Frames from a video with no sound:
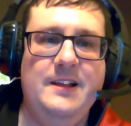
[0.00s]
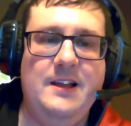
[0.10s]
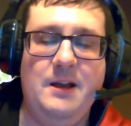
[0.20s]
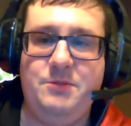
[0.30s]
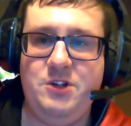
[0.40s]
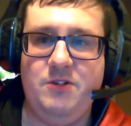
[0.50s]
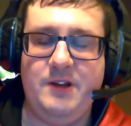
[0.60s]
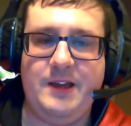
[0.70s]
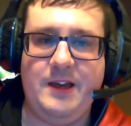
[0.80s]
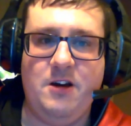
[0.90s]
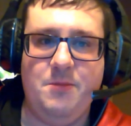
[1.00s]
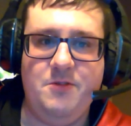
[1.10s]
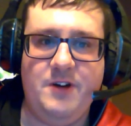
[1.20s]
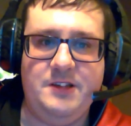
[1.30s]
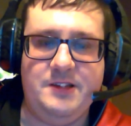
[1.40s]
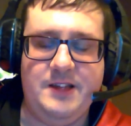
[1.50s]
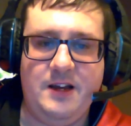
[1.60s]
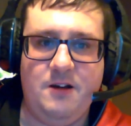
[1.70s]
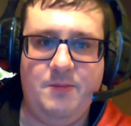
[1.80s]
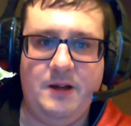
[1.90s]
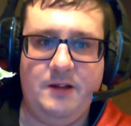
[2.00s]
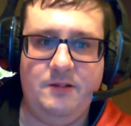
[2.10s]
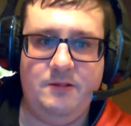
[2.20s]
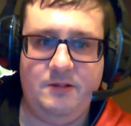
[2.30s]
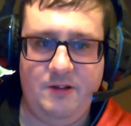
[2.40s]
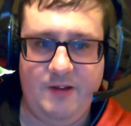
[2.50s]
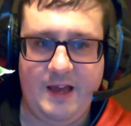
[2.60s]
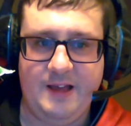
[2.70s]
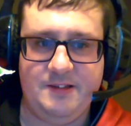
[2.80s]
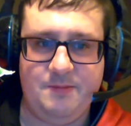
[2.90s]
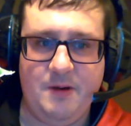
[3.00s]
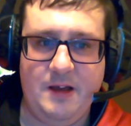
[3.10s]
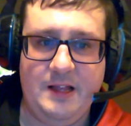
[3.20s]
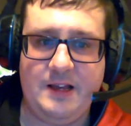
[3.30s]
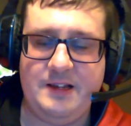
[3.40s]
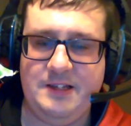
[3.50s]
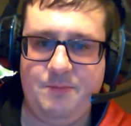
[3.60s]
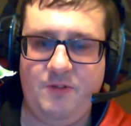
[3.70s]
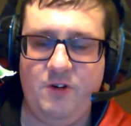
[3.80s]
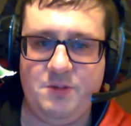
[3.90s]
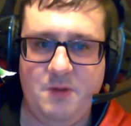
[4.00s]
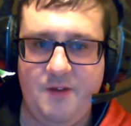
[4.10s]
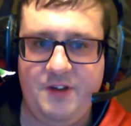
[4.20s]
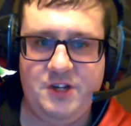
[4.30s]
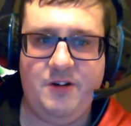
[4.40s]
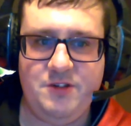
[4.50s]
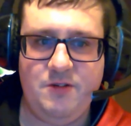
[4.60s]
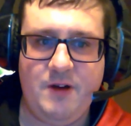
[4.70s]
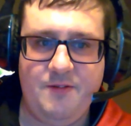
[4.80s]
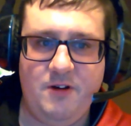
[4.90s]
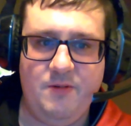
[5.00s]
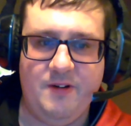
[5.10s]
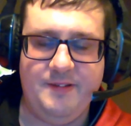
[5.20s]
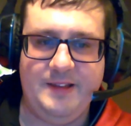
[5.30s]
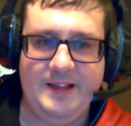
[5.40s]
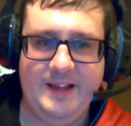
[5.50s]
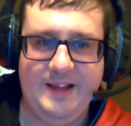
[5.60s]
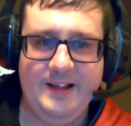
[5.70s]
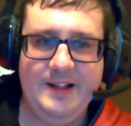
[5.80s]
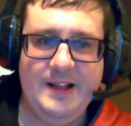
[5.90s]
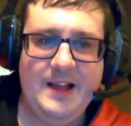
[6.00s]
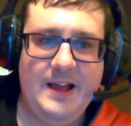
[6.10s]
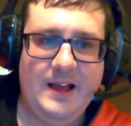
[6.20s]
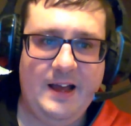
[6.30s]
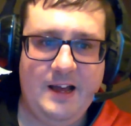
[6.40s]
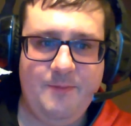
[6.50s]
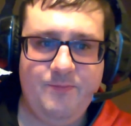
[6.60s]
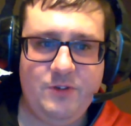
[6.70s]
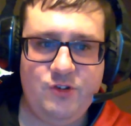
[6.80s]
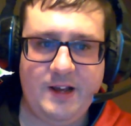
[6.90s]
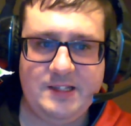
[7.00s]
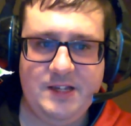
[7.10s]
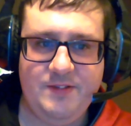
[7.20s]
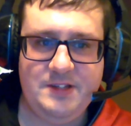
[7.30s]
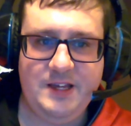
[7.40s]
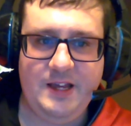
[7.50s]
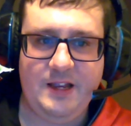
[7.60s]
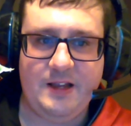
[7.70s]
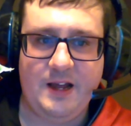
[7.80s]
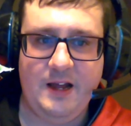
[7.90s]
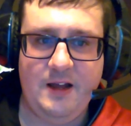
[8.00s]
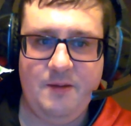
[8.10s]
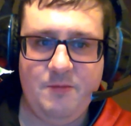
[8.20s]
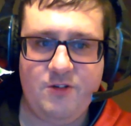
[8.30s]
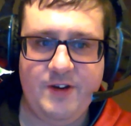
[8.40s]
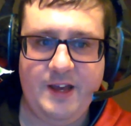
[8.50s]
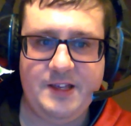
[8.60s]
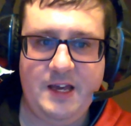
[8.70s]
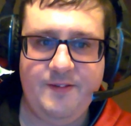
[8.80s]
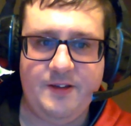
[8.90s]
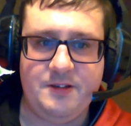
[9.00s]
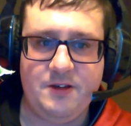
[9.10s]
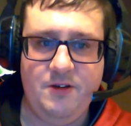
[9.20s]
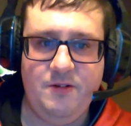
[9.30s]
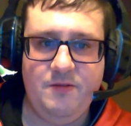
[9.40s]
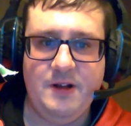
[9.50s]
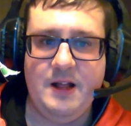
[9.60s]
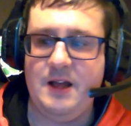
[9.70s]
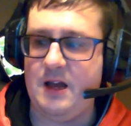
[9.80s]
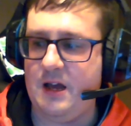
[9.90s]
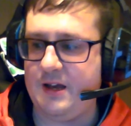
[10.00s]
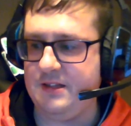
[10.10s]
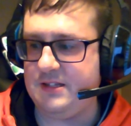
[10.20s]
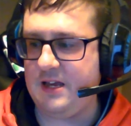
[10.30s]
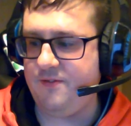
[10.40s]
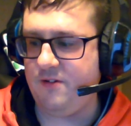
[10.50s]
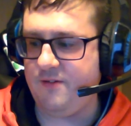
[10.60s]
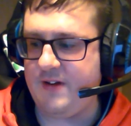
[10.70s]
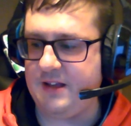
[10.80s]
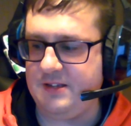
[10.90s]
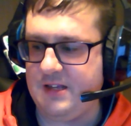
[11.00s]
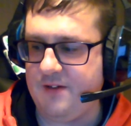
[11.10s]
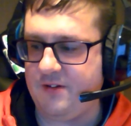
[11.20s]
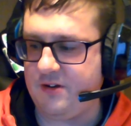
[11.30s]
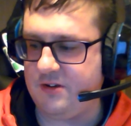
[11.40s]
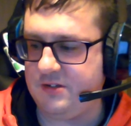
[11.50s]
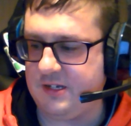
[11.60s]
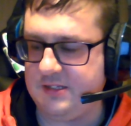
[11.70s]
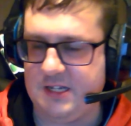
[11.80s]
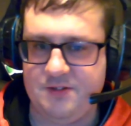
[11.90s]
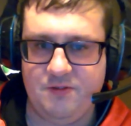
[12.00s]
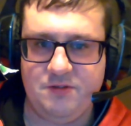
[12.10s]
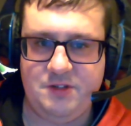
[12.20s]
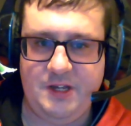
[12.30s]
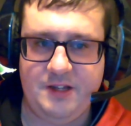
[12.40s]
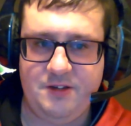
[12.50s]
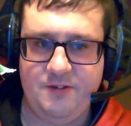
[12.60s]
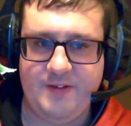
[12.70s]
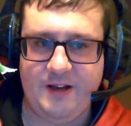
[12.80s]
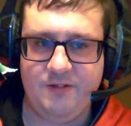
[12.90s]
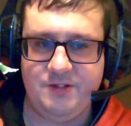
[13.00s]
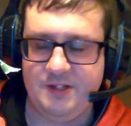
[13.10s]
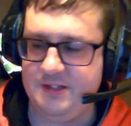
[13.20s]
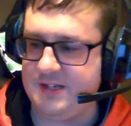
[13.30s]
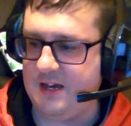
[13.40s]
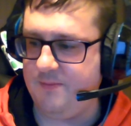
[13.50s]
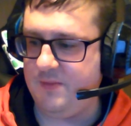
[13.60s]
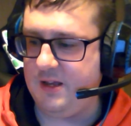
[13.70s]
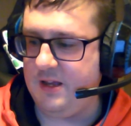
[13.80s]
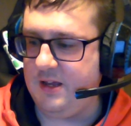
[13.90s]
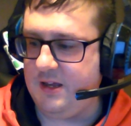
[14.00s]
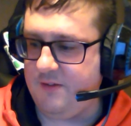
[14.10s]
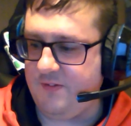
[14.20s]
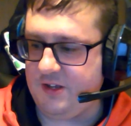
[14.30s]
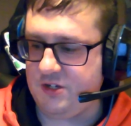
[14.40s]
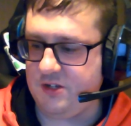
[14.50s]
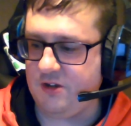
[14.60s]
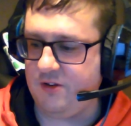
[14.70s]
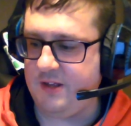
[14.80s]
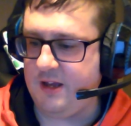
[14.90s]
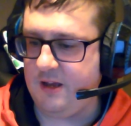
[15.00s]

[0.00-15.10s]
I'm sure I'm gonna get copyrighted now, but who cares? Like I said before, it's my video. I'll do whatever I want. Track 17, Craig David, who I can say for a fact did have a successful year 2000. Featured on